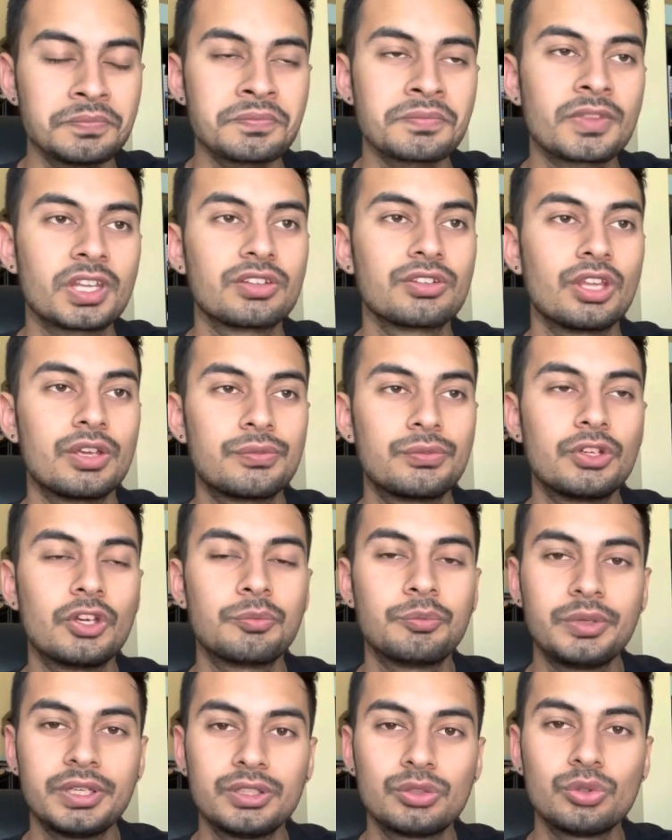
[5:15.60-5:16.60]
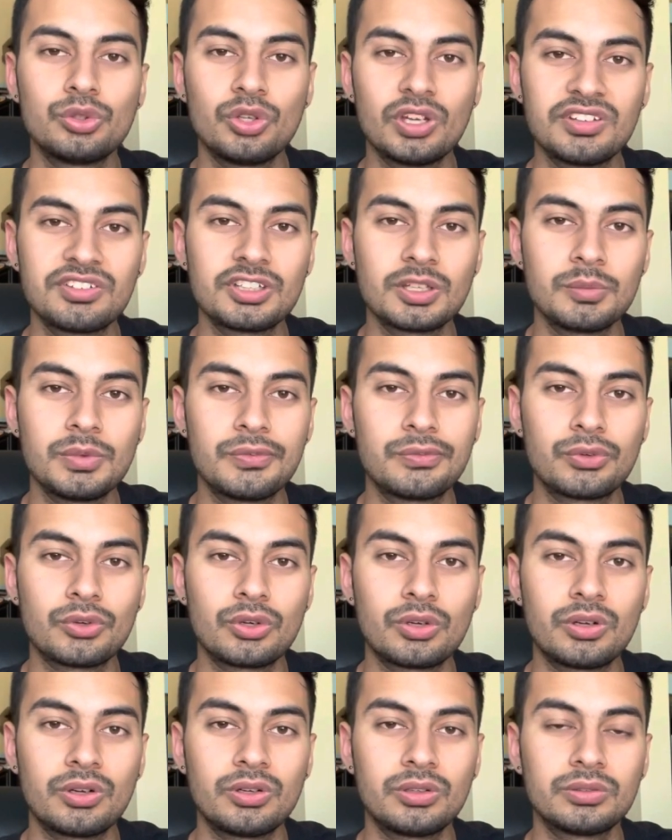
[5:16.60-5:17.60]
So if you have been to USA
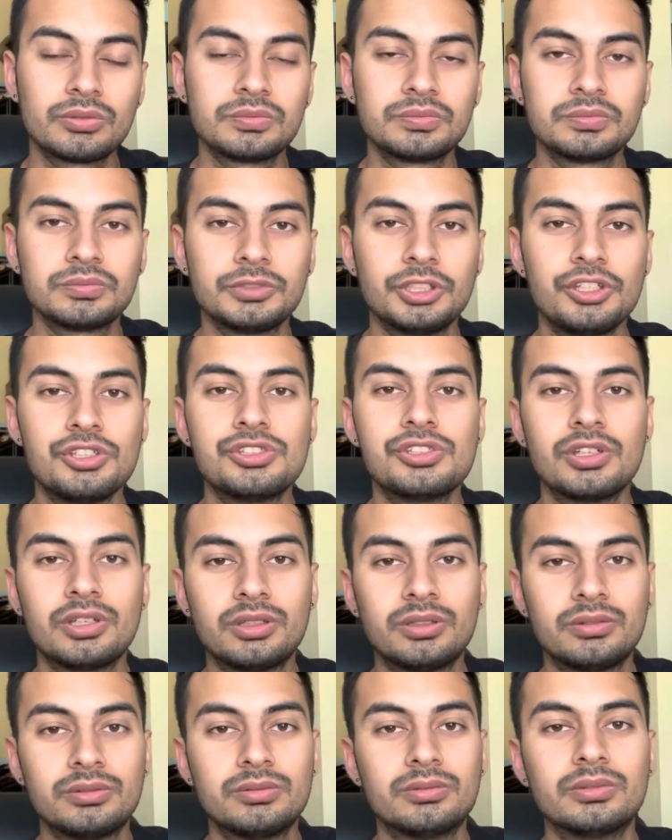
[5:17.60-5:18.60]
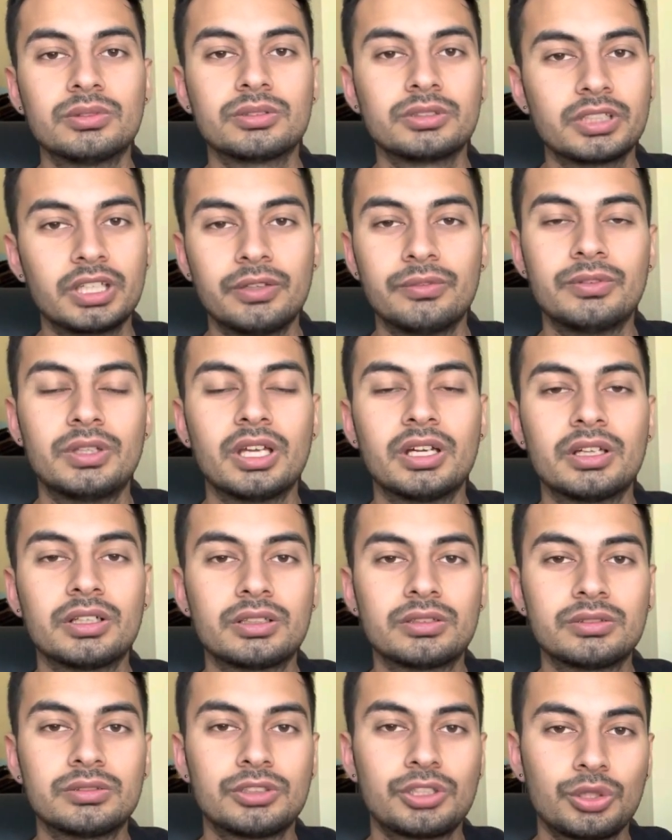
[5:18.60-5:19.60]
before, you should give the
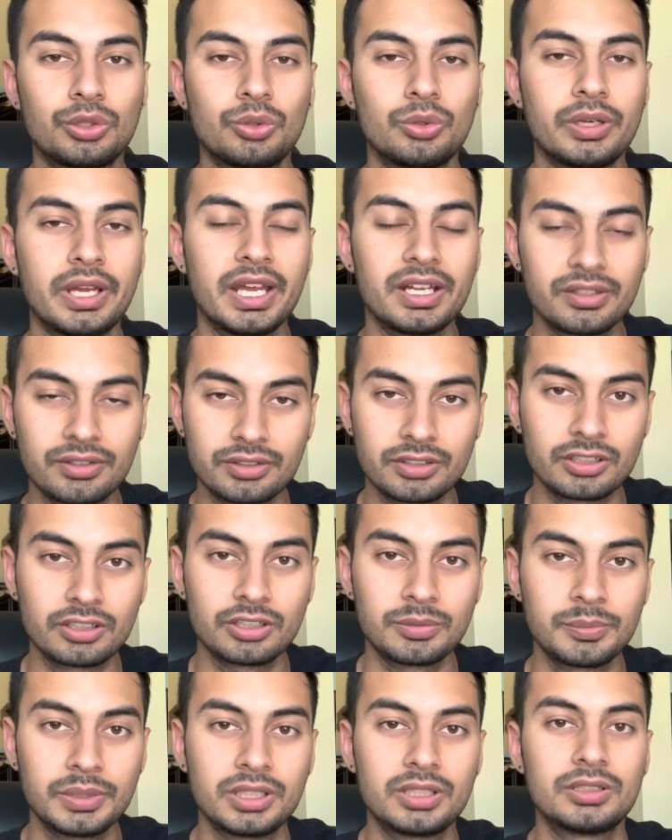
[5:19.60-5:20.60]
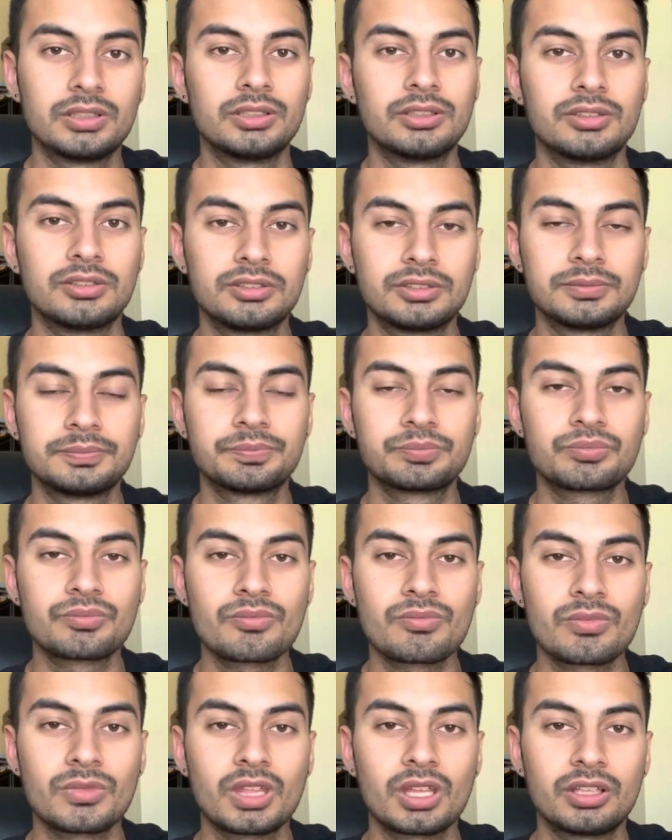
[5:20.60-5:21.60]
true answer, because
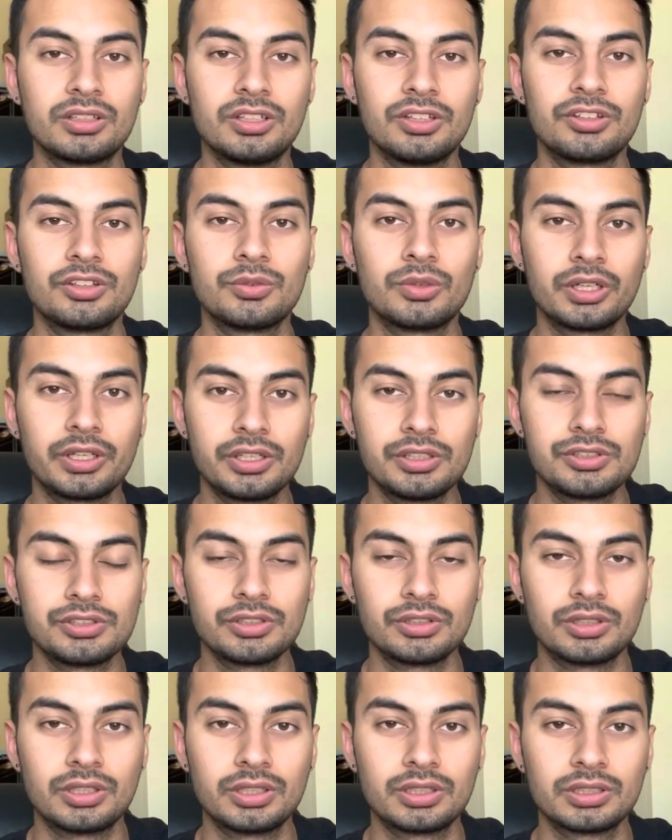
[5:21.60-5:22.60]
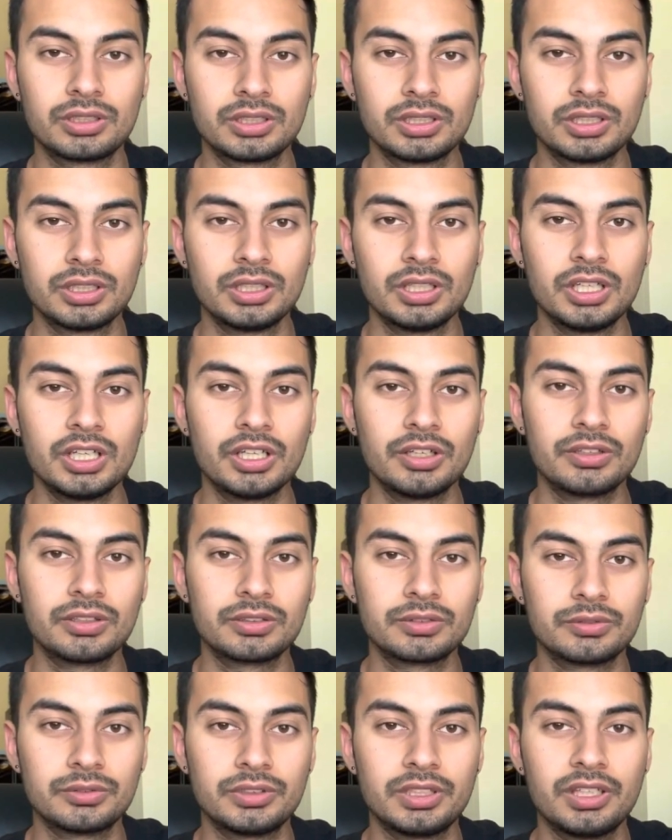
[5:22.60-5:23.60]
this is what you should,
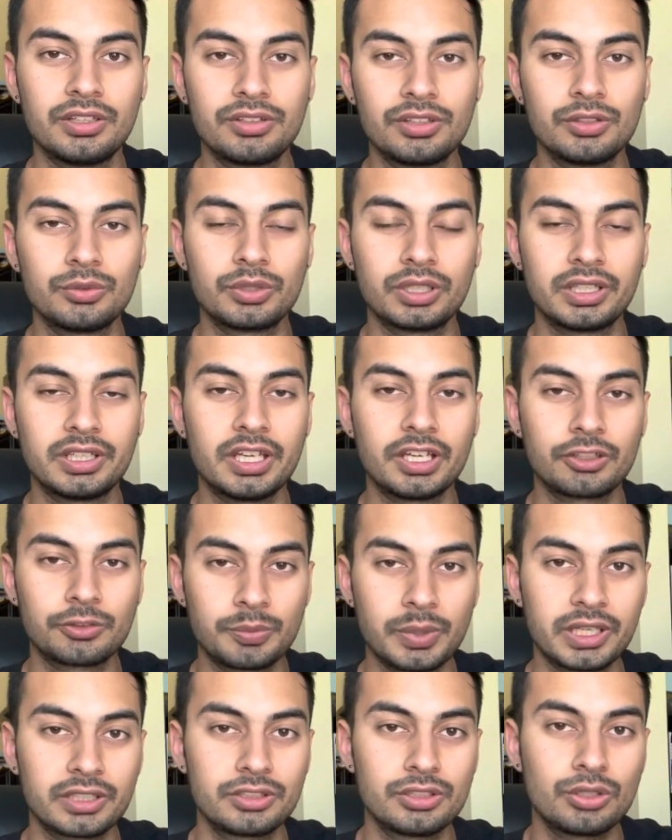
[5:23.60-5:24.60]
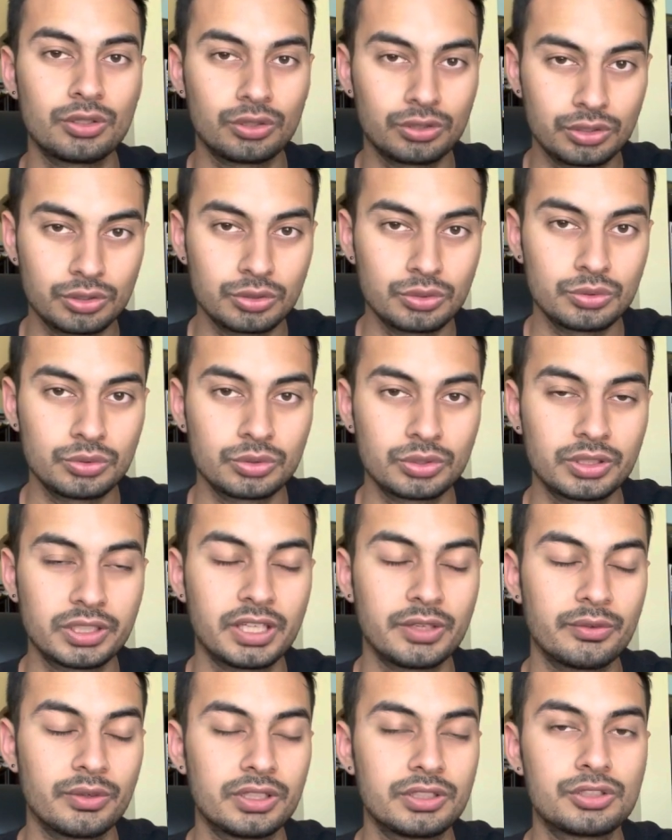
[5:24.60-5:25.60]
this is what they expect you to do.
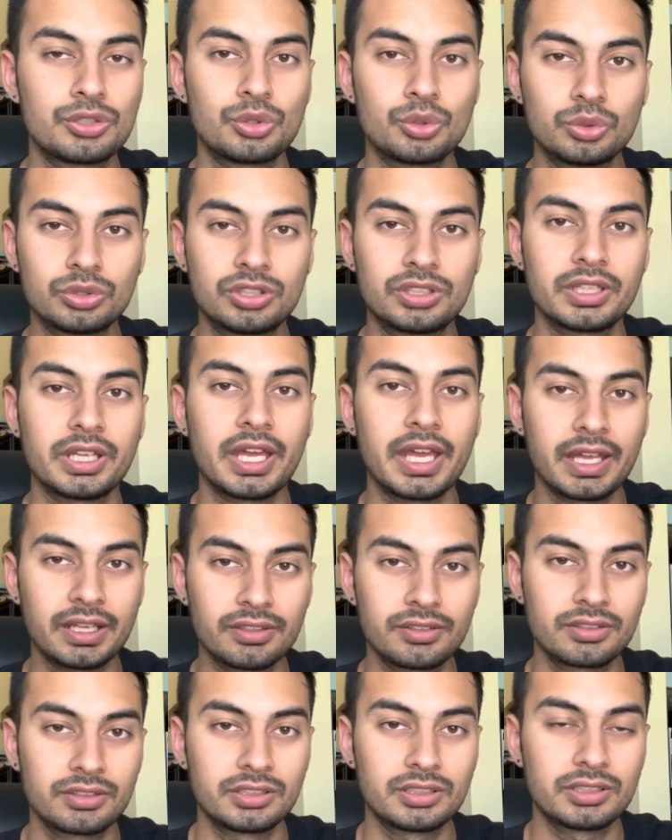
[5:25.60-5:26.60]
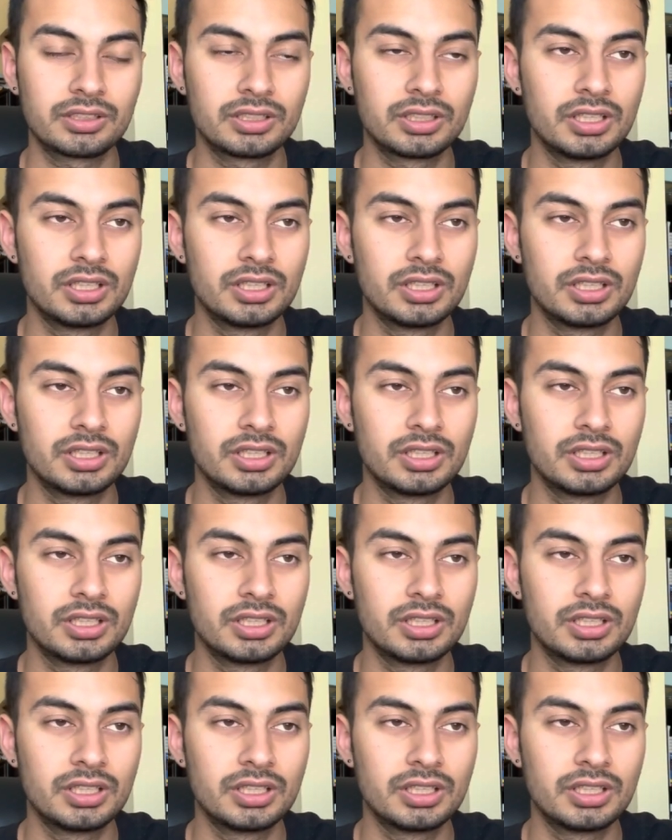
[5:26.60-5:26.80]
Give a truth answer.